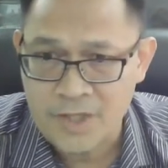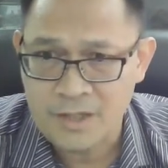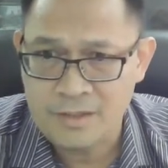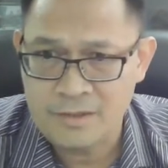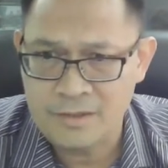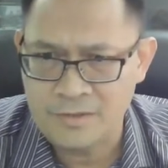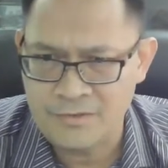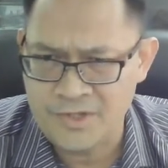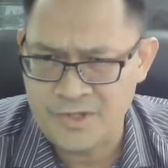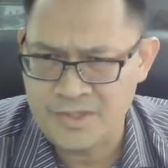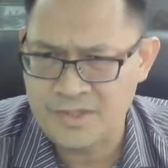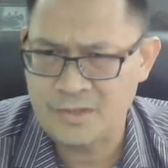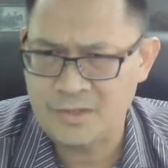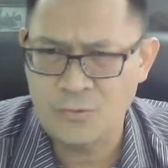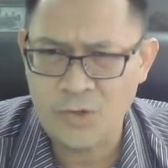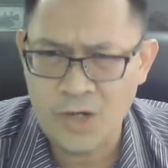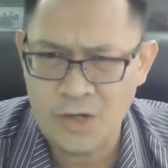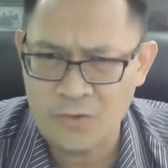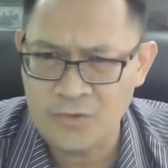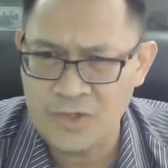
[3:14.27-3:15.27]
The reason
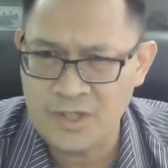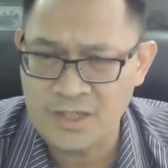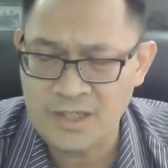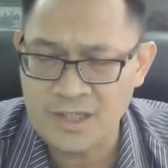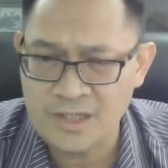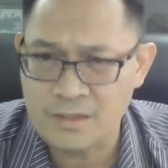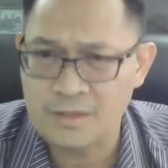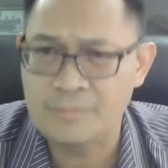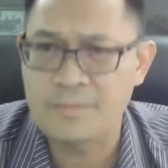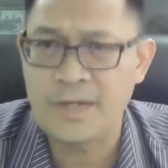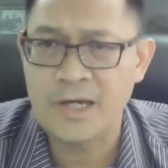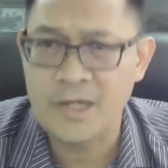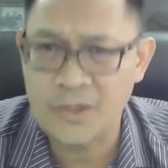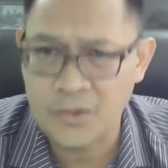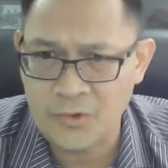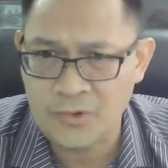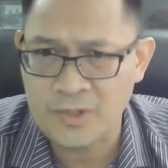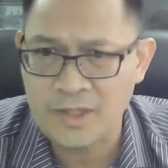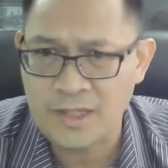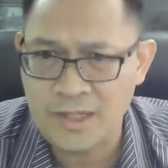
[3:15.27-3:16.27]
why we need
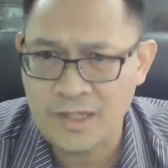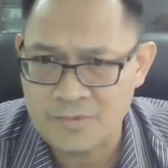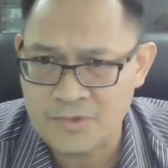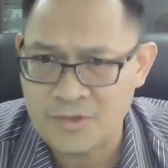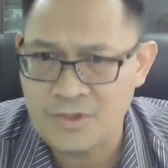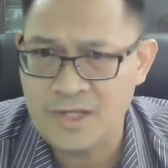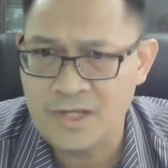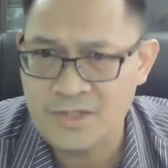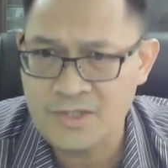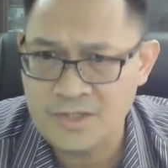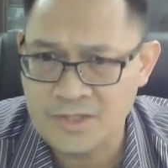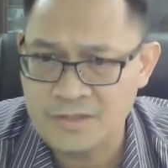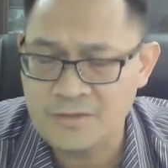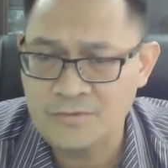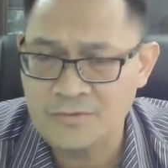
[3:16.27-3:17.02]
microencapsulation